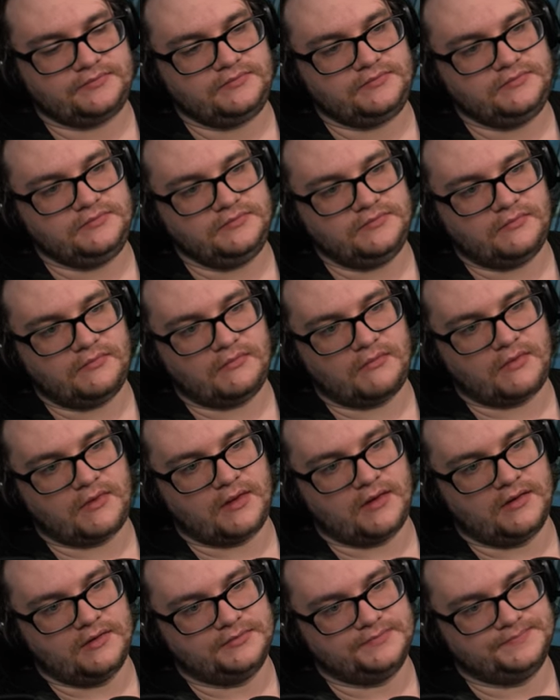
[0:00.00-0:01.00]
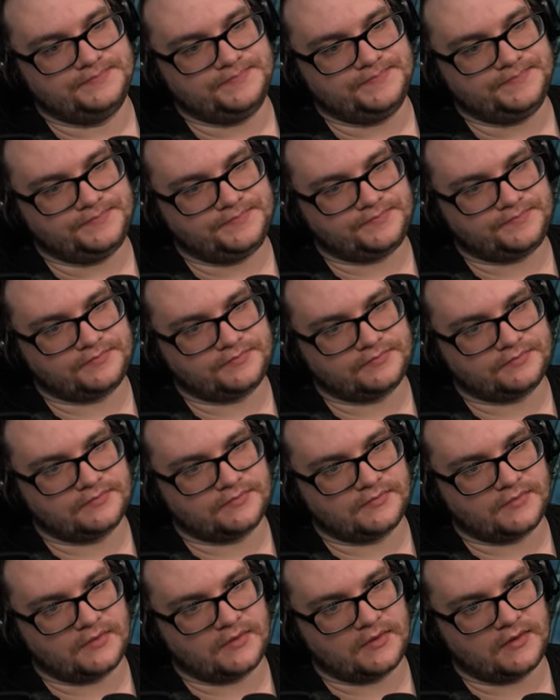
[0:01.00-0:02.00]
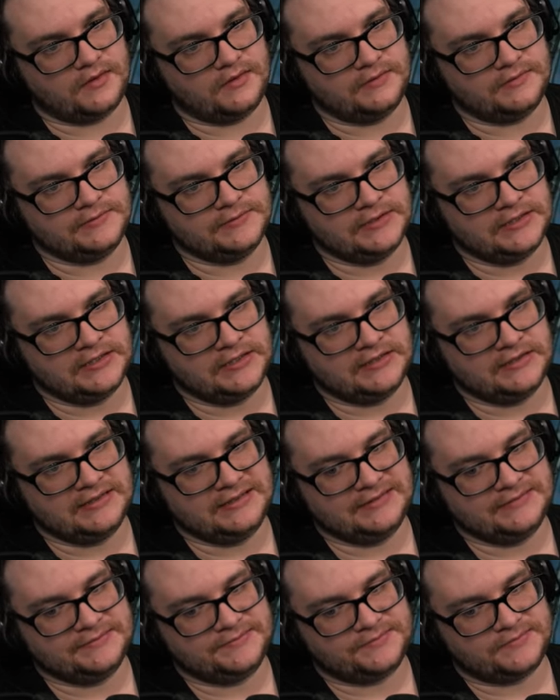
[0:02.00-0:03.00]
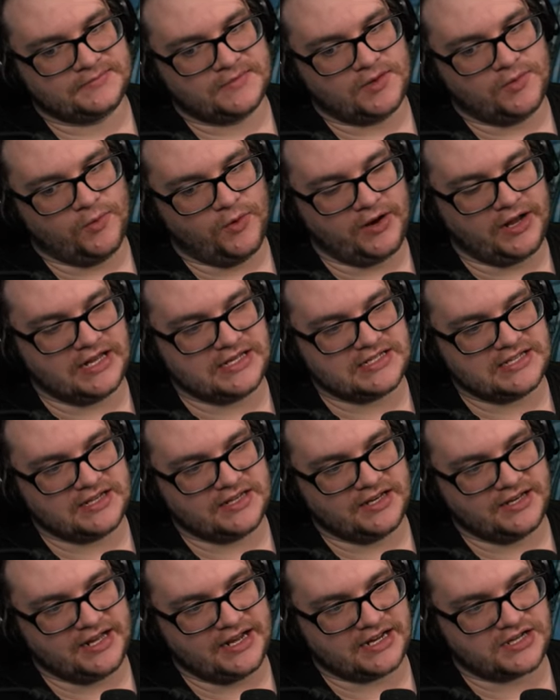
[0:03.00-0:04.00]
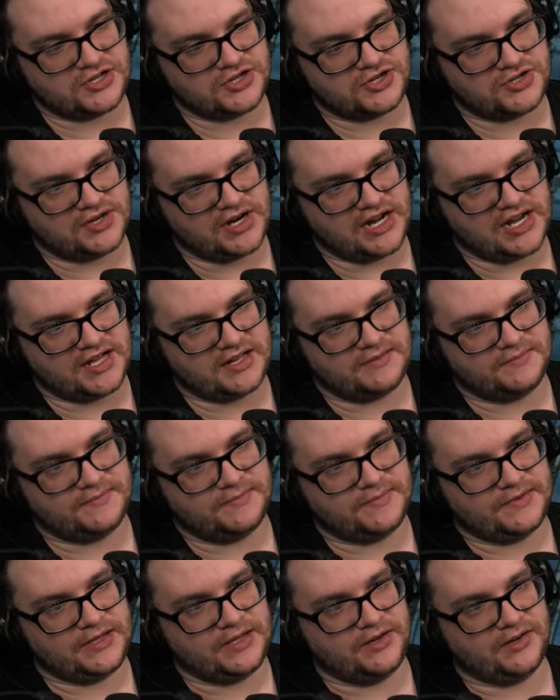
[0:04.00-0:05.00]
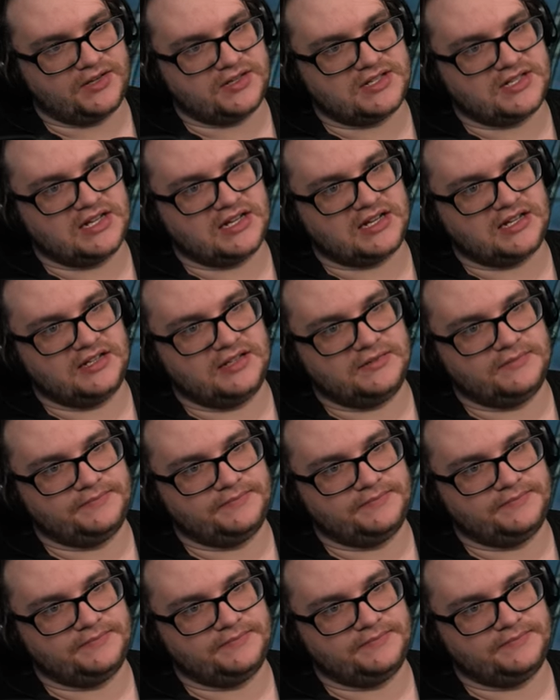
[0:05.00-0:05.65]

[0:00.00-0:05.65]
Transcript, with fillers: It's all over now. Doors locked. We'll get to the next strat here in a second.